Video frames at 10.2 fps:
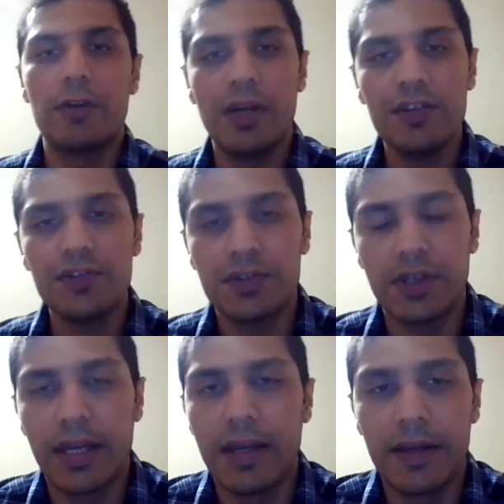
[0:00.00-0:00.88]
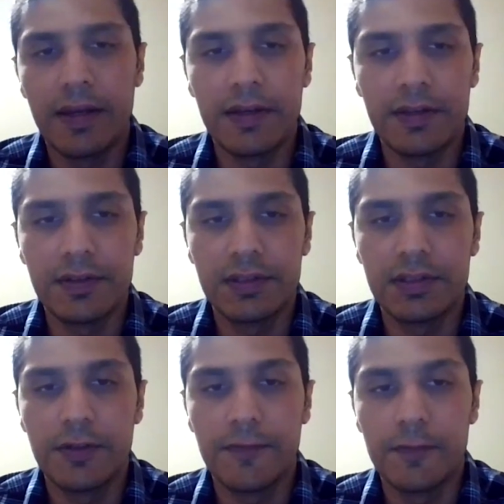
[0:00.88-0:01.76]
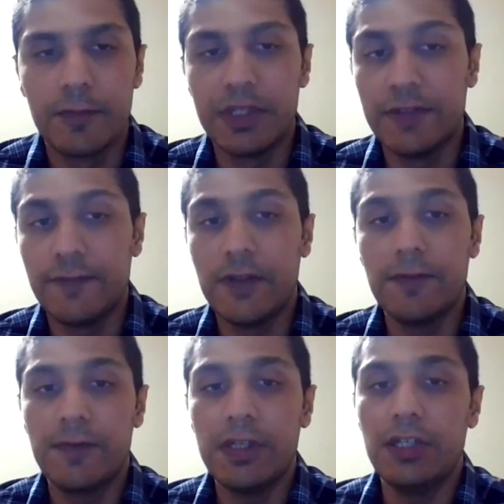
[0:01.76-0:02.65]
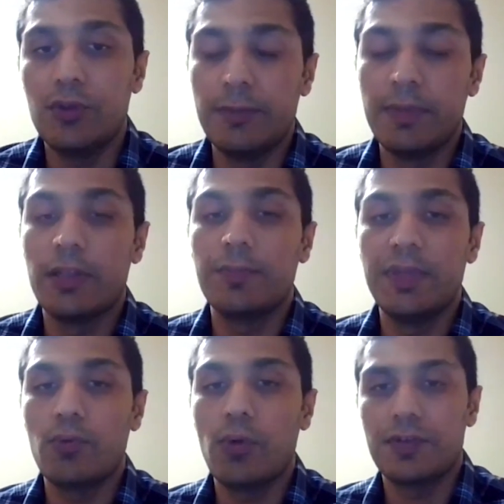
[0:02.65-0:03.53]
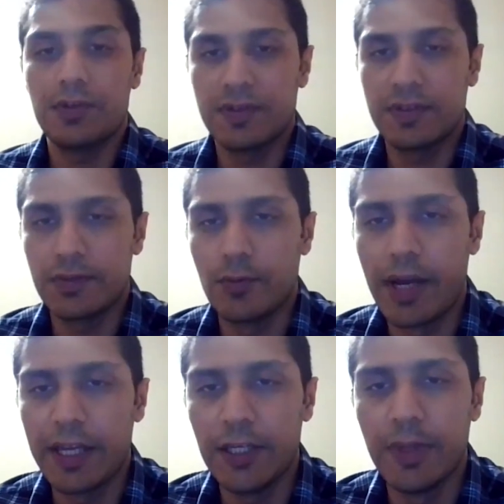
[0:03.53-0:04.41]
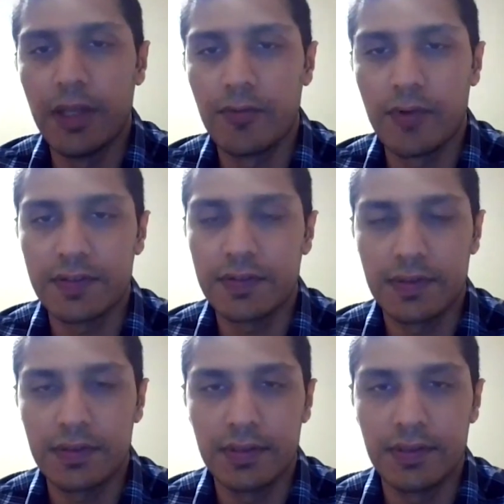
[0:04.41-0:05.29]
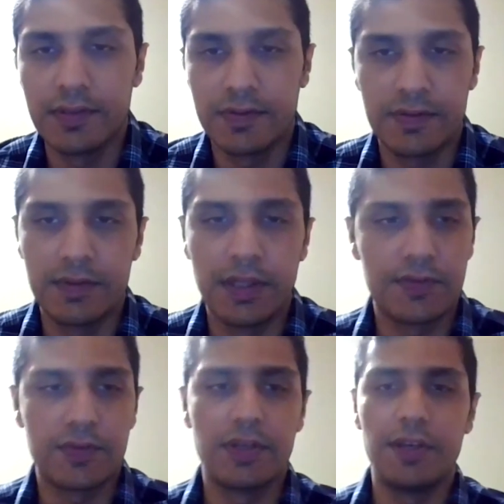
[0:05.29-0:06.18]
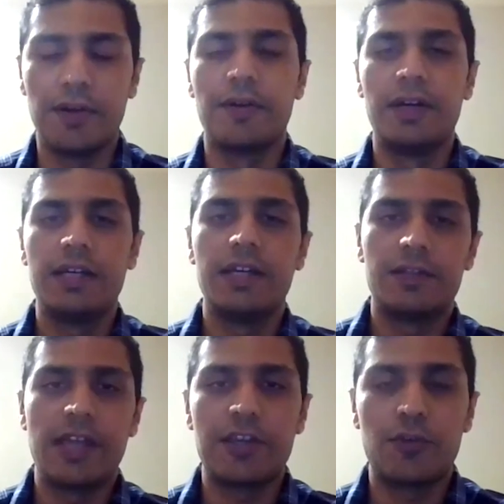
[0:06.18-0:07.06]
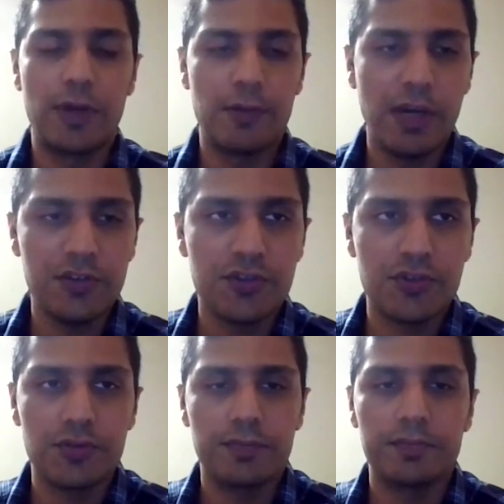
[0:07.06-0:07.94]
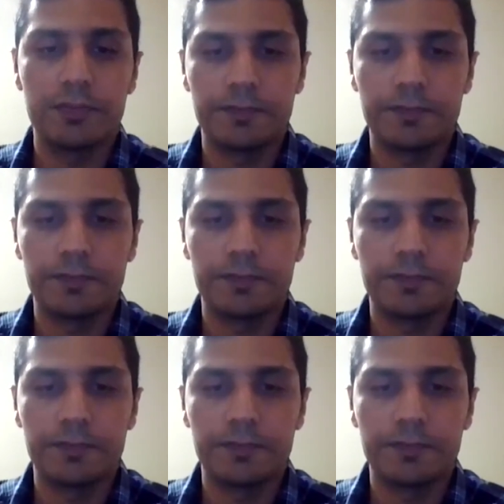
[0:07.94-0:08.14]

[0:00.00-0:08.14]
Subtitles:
you very much, and please feel free to email me questions. So my email address is listed here. Thank you very much.